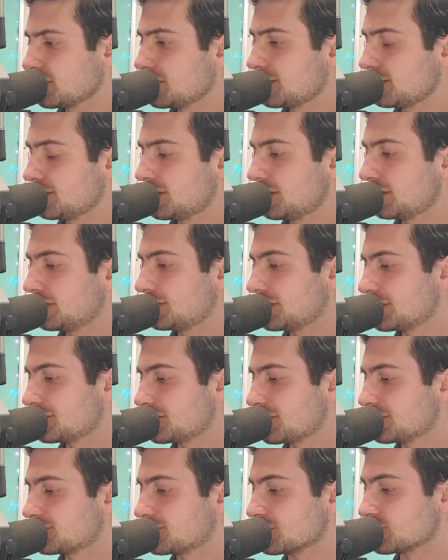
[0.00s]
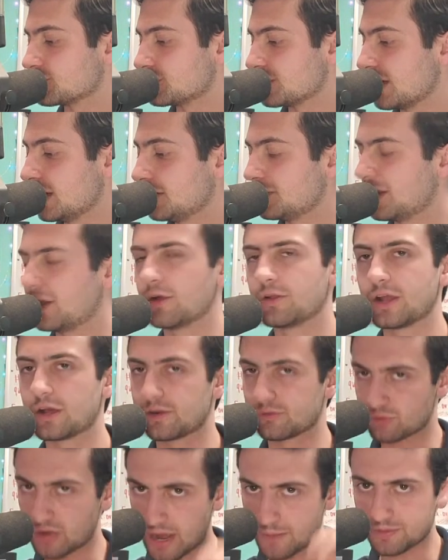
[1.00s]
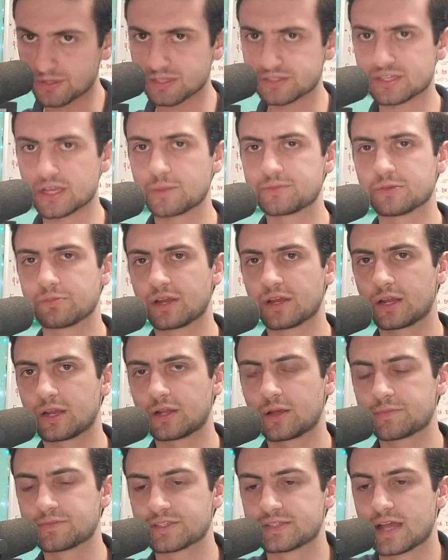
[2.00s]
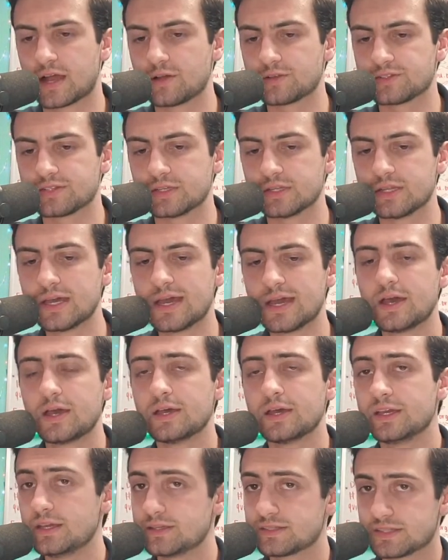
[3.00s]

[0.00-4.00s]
and it's a shame, now wrapping this up to bring it up to Townsend. He's